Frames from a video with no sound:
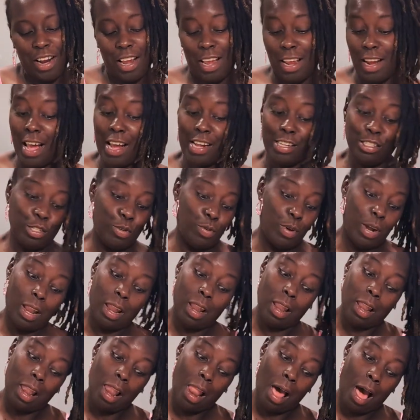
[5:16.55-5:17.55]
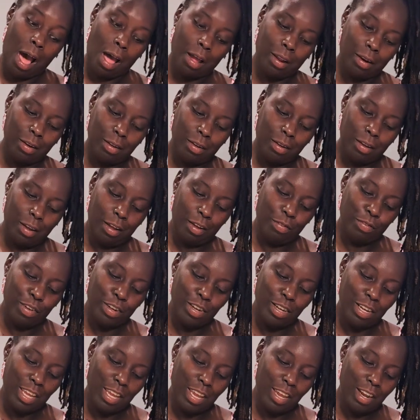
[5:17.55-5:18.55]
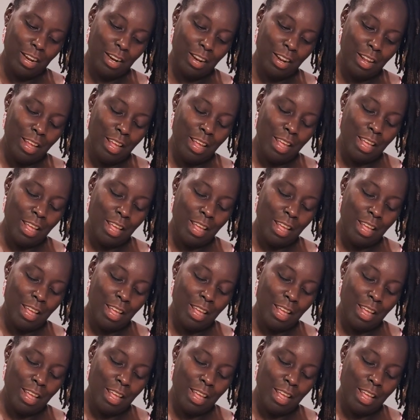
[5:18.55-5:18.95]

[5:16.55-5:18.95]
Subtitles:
And I do a lot of cooking.